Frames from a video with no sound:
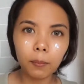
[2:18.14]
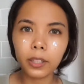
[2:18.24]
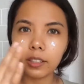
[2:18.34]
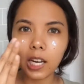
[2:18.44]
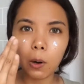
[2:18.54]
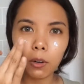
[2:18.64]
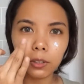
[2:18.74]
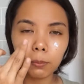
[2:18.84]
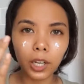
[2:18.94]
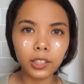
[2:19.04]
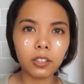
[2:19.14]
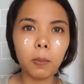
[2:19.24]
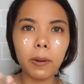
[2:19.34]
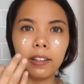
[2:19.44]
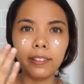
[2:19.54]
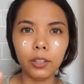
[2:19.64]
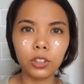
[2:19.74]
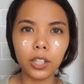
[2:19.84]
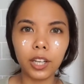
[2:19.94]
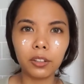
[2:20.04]
because I want to brighten up and lift
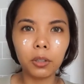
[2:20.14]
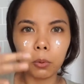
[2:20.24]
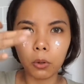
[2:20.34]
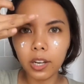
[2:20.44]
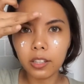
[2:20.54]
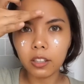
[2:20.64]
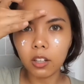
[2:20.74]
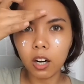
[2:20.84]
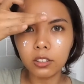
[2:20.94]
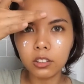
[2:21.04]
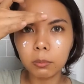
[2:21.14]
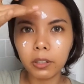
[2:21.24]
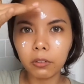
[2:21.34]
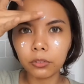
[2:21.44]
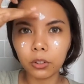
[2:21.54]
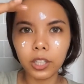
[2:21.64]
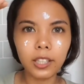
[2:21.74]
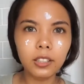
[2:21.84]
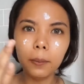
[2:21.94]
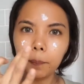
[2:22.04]
that area more, and then onto my
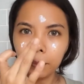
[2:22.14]
forehead,